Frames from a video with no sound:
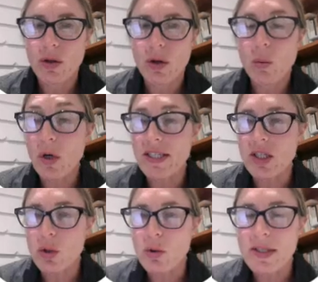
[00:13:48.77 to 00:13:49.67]
What has
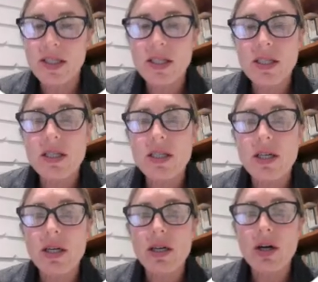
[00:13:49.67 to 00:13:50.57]
caused it?
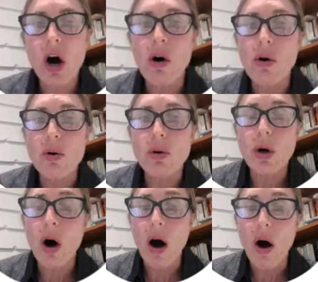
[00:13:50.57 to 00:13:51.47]
Coal,
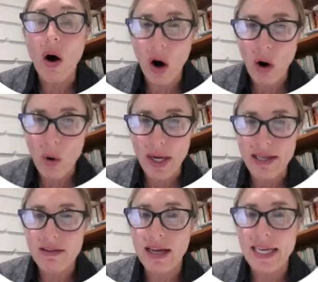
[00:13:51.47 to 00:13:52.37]

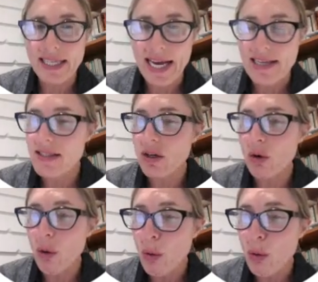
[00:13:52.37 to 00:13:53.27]
oil and gas are
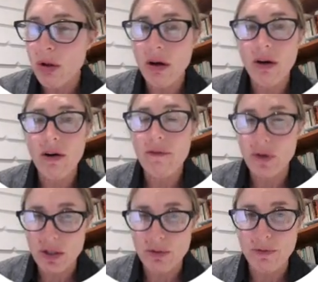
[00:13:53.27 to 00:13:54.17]
all
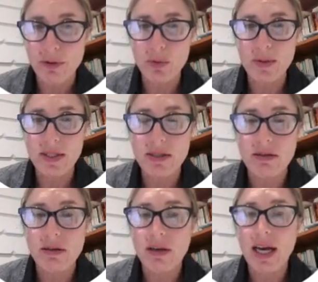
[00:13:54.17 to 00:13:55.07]
fossil fuels.
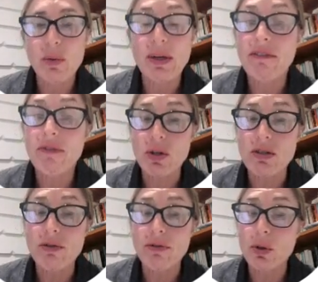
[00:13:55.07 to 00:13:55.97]
And when
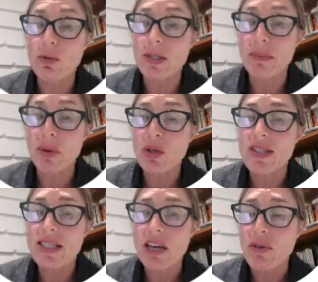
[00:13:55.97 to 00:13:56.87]
fossil fuels are
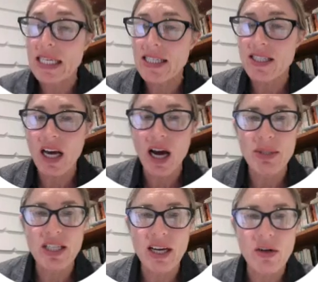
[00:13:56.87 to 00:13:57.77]
burnt, they release
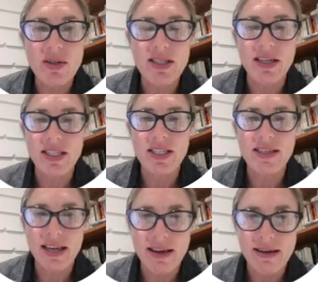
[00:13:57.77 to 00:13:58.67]
carbon dioxide into
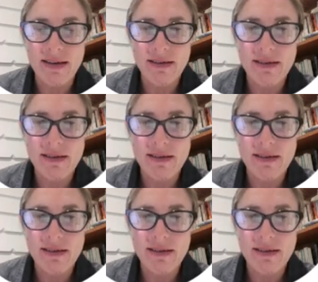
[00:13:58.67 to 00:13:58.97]
the air.